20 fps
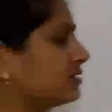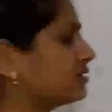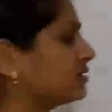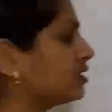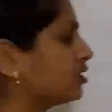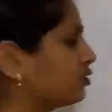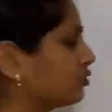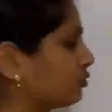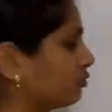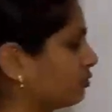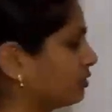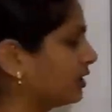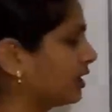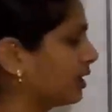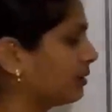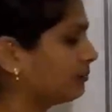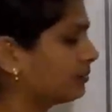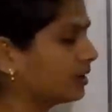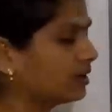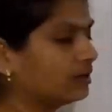is the truth
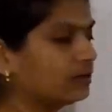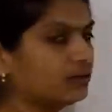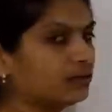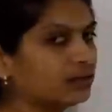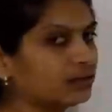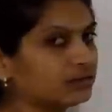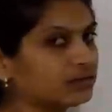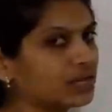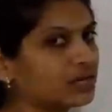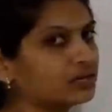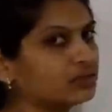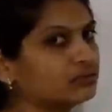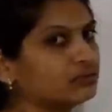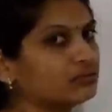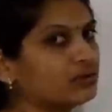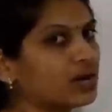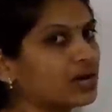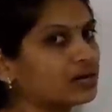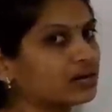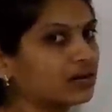table that
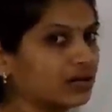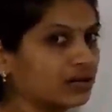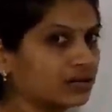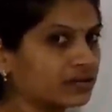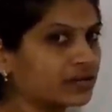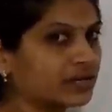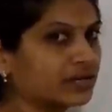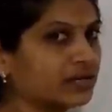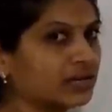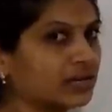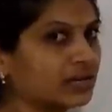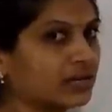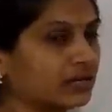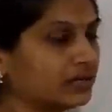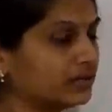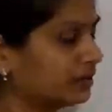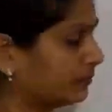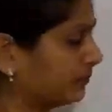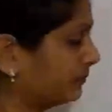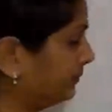you are already
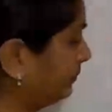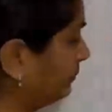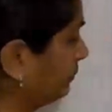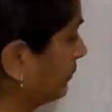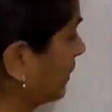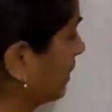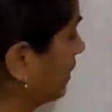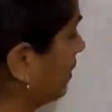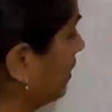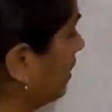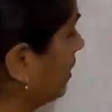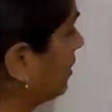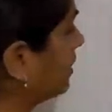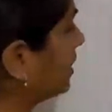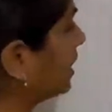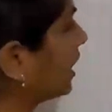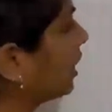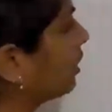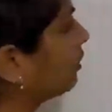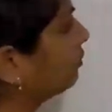learned.
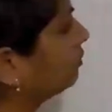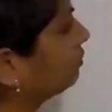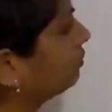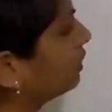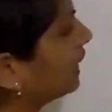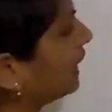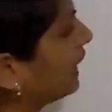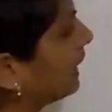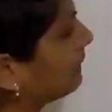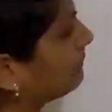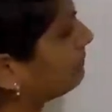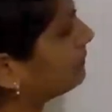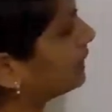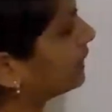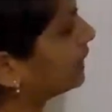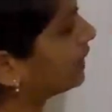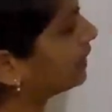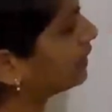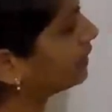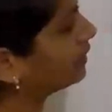Now
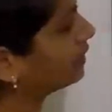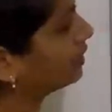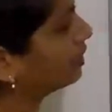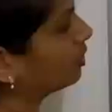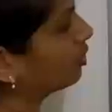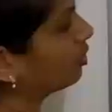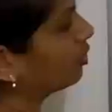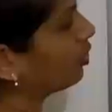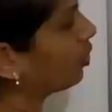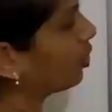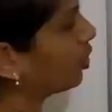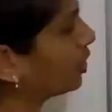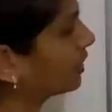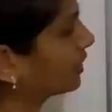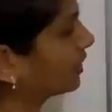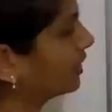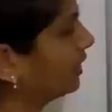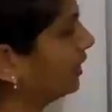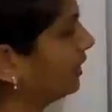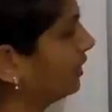apply
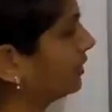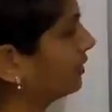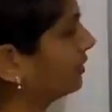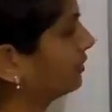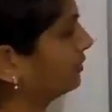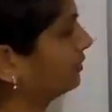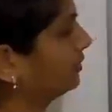OR gate.